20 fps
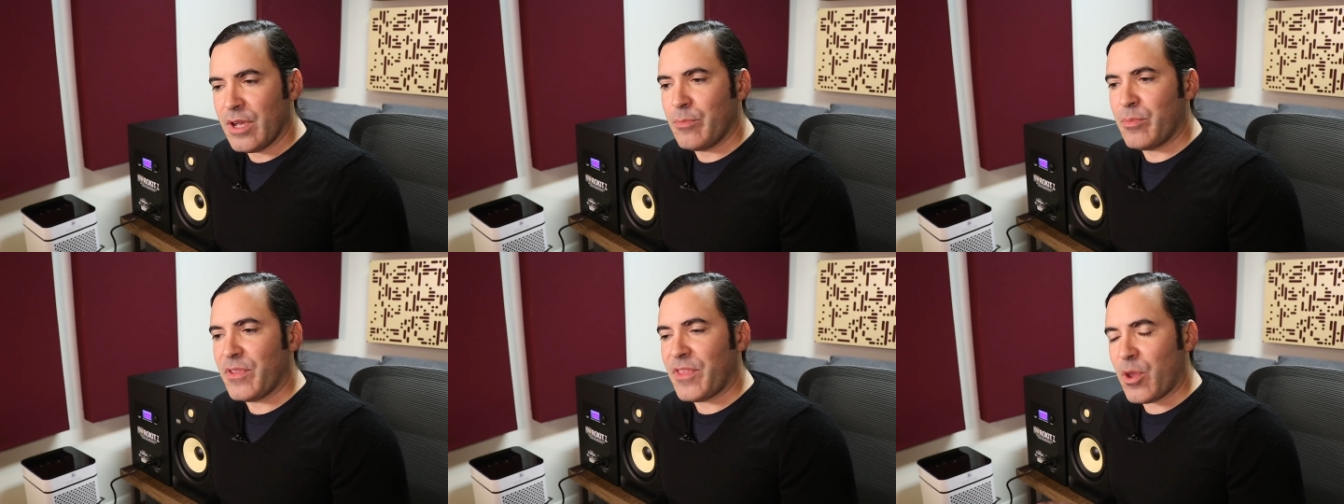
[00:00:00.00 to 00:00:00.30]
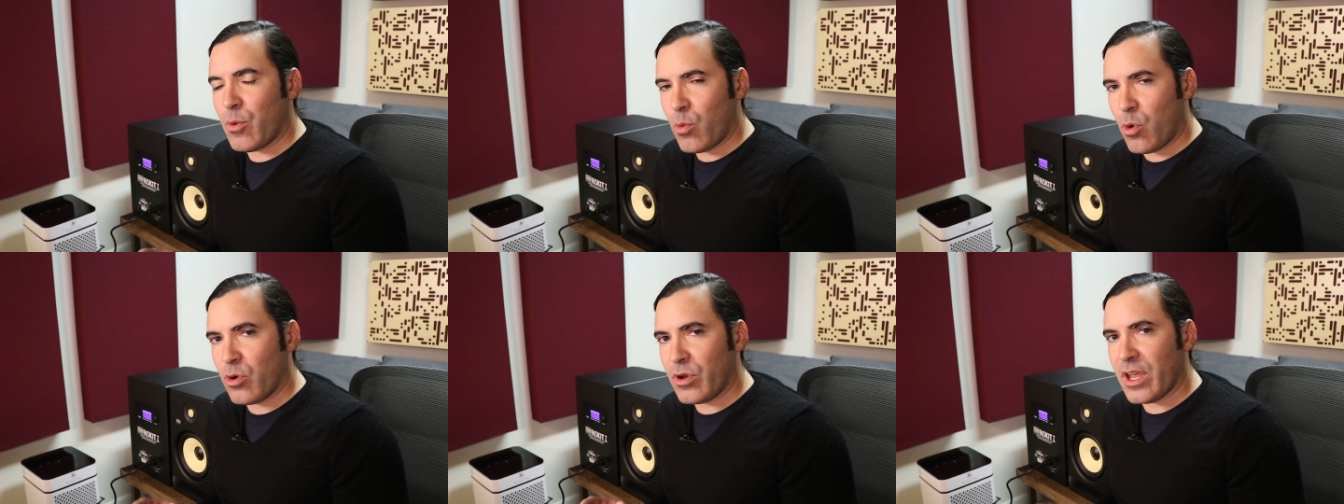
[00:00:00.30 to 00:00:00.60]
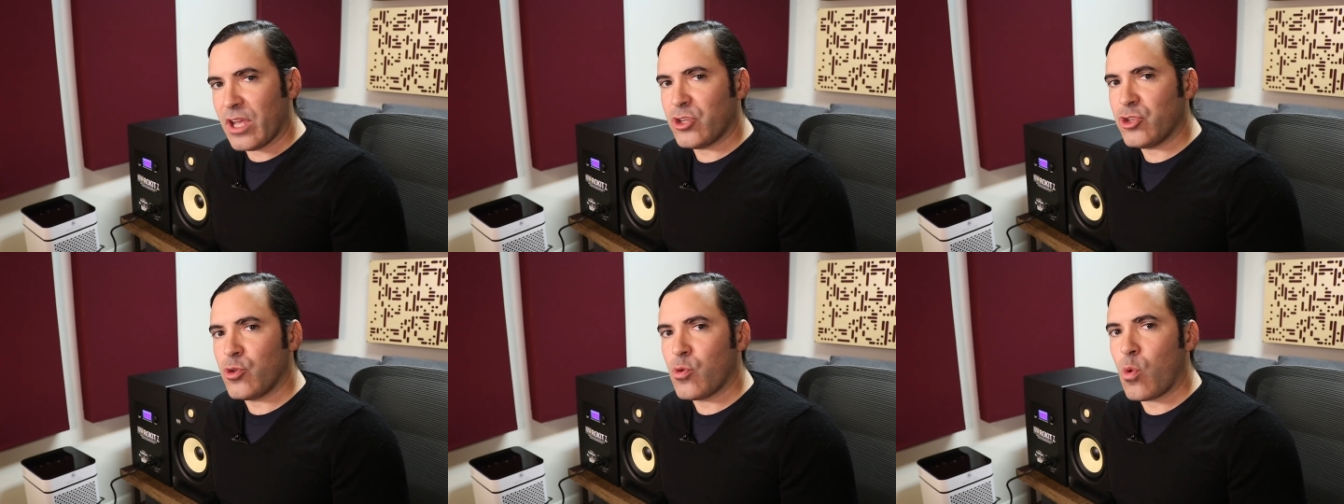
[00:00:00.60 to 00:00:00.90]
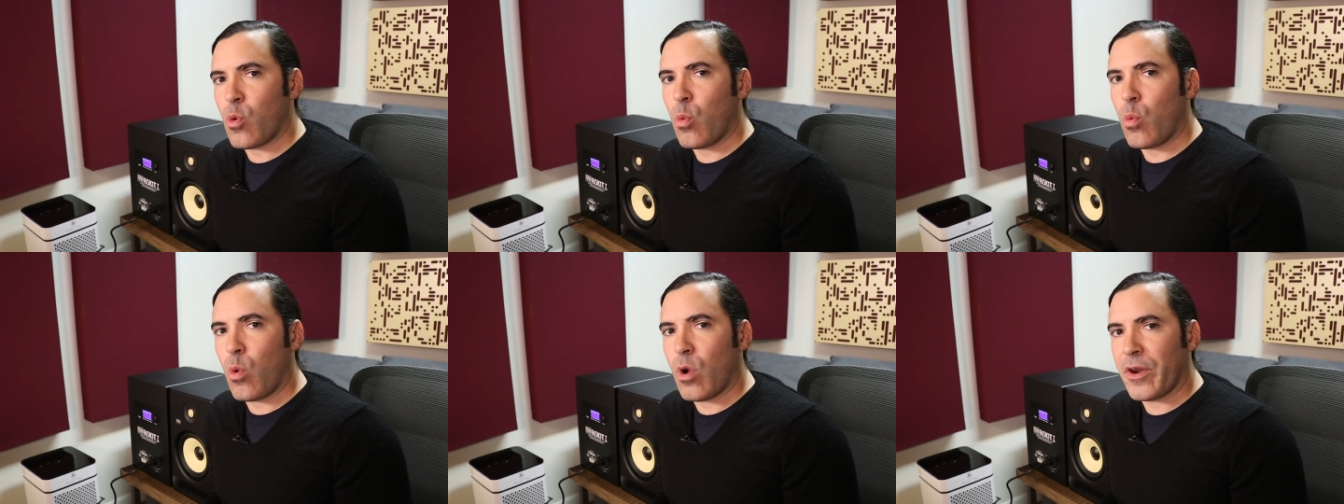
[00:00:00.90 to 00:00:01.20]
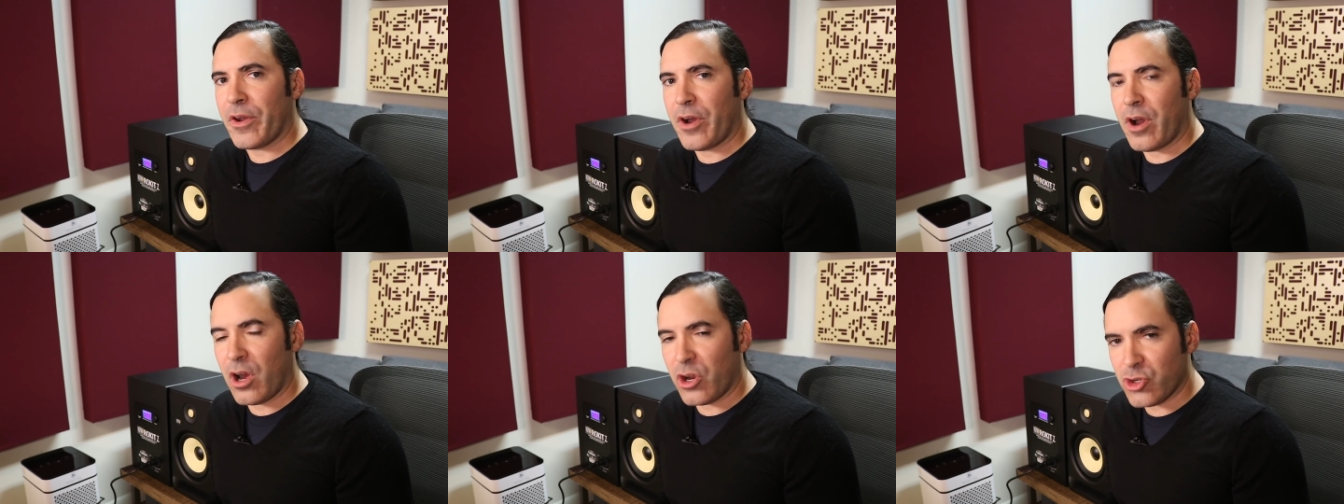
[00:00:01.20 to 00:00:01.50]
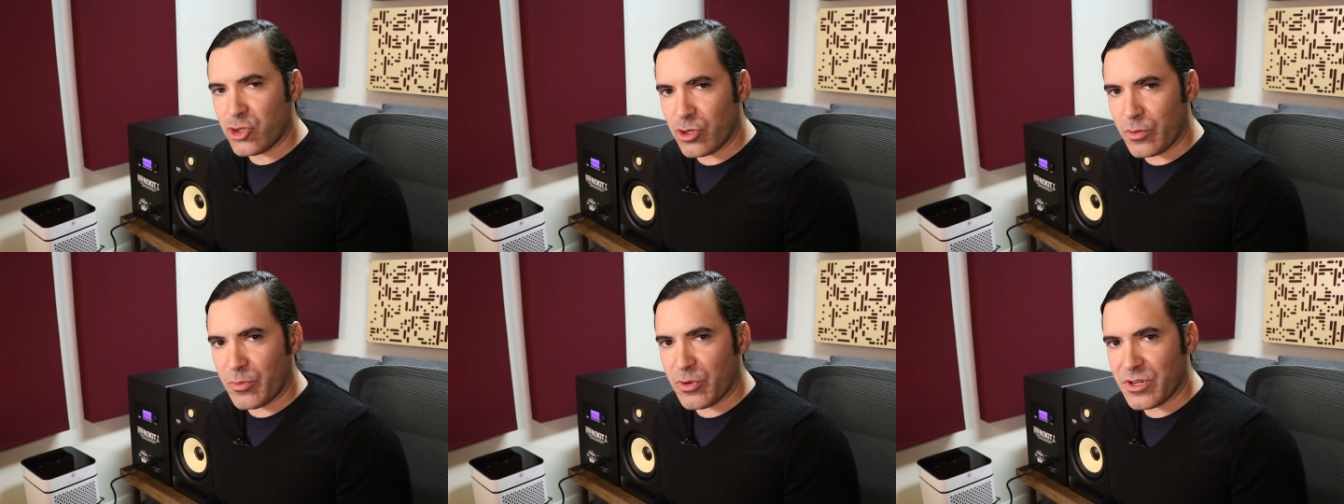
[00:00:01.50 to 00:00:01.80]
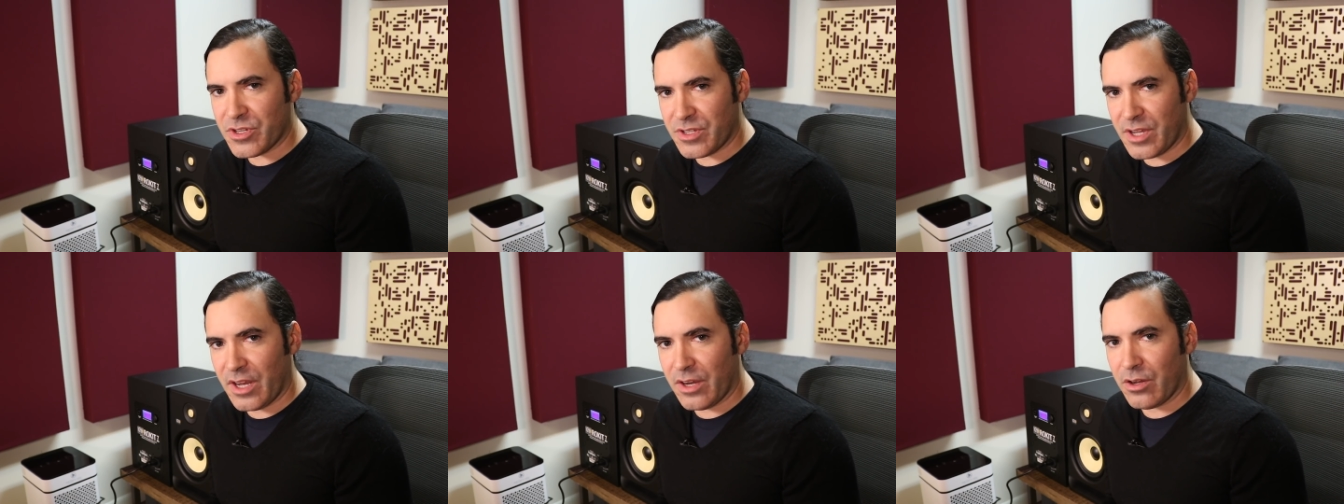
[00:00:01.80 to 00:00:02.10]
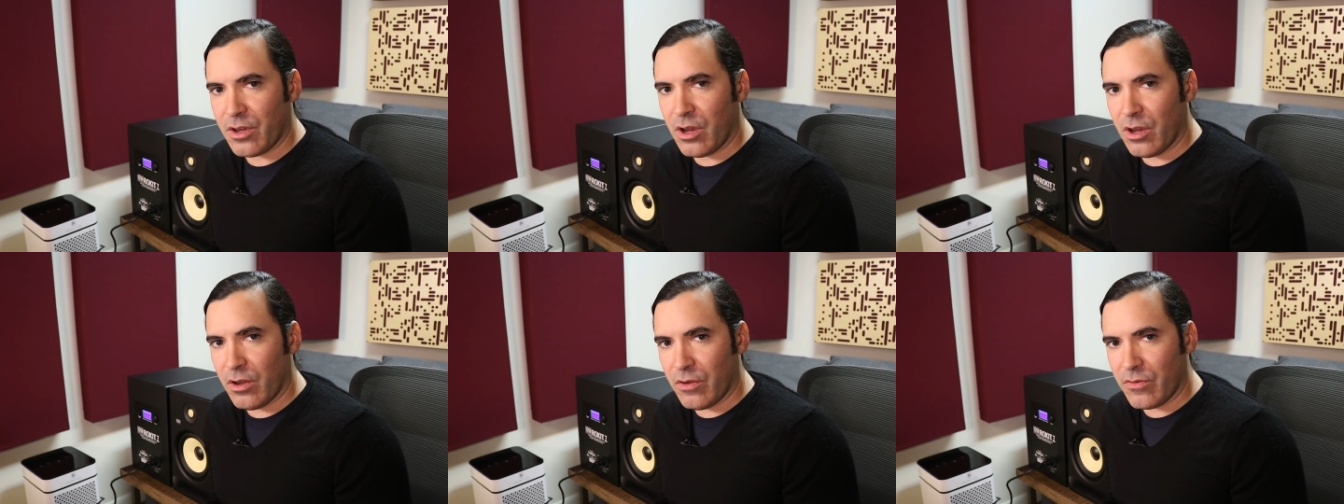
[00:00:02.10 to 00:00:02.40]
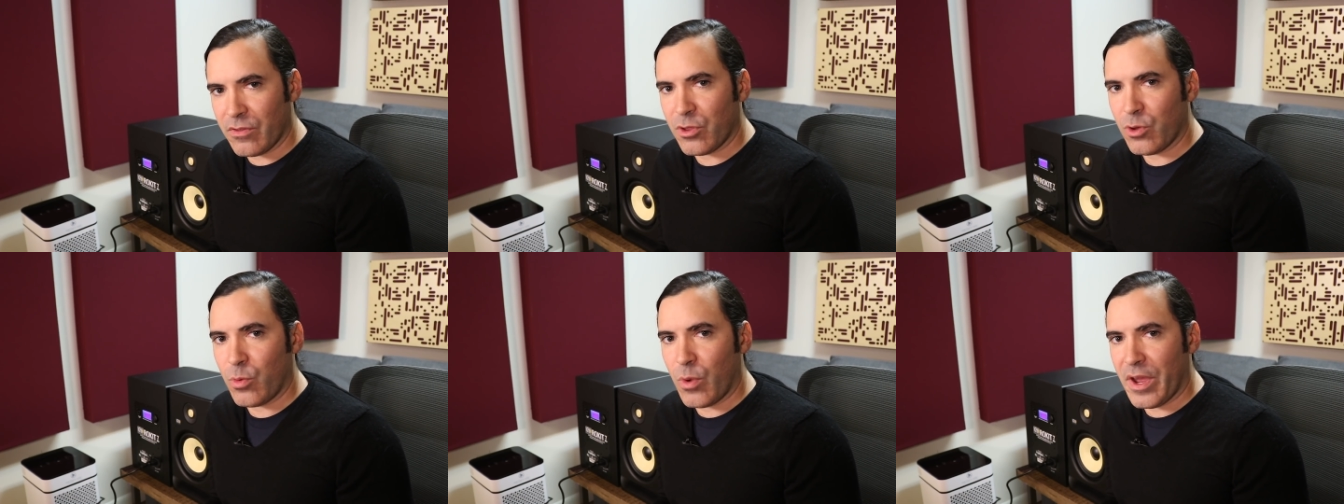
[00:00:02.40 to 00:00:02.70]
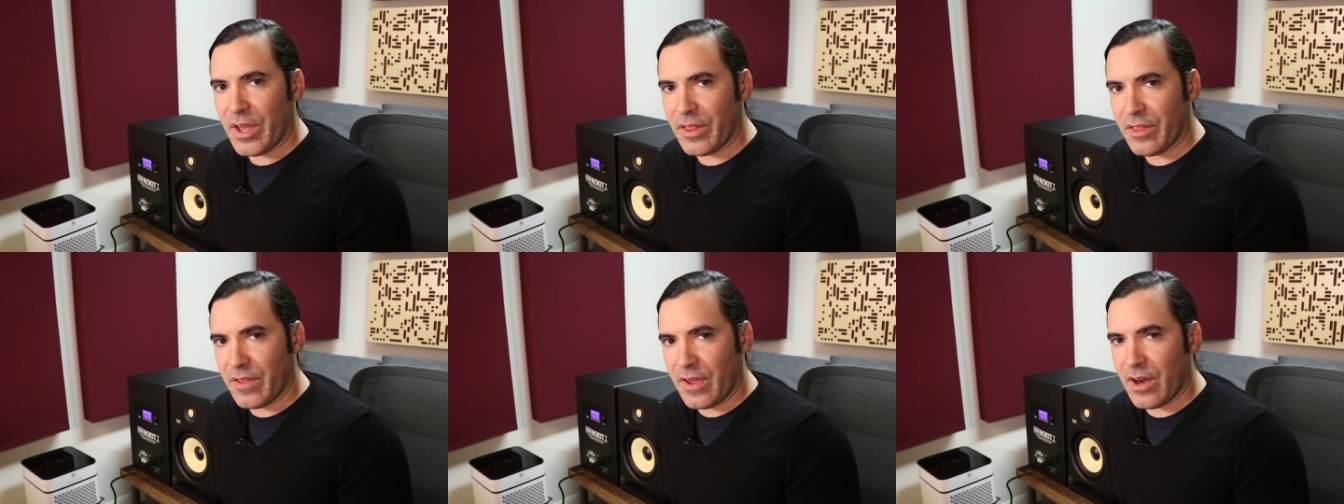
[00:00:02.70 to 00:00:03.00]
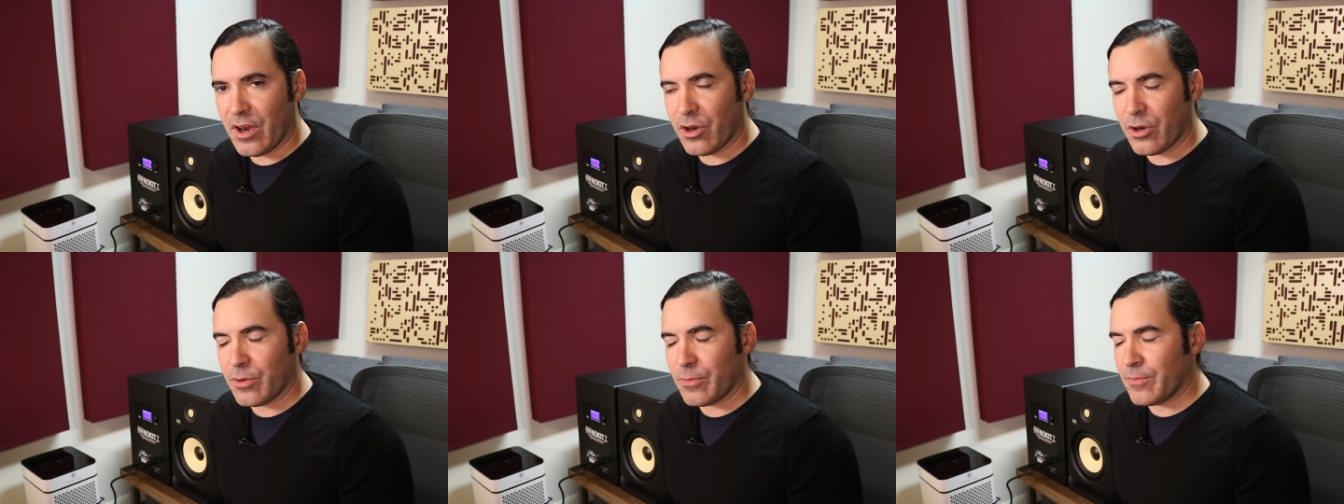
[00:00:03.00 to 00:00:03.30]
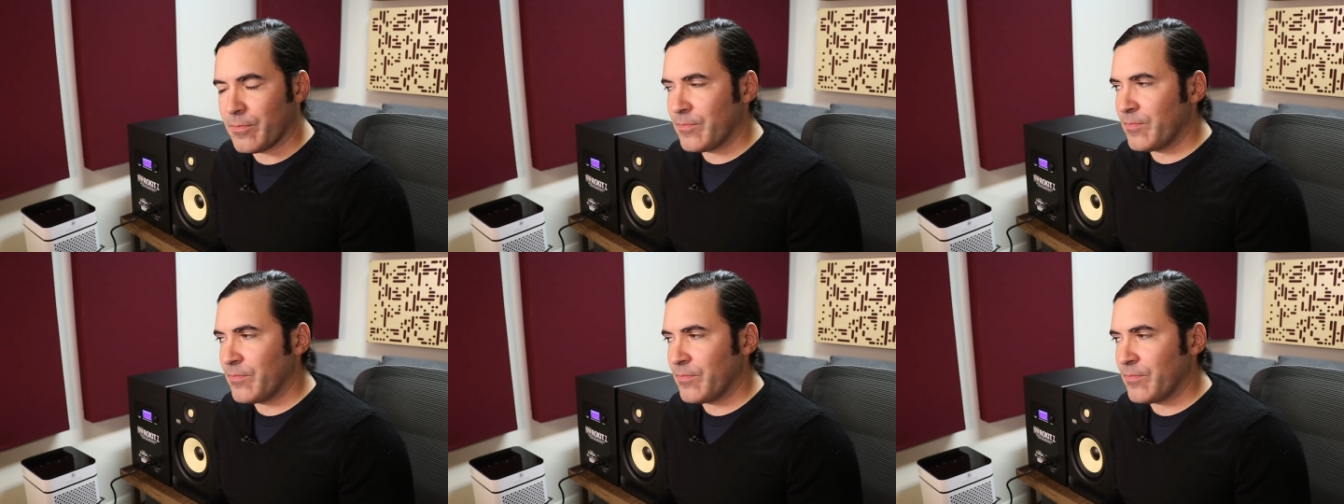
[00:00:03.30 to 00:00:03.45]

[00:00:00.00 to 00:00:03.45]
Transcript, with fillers: but they won't get you 100% of the way there.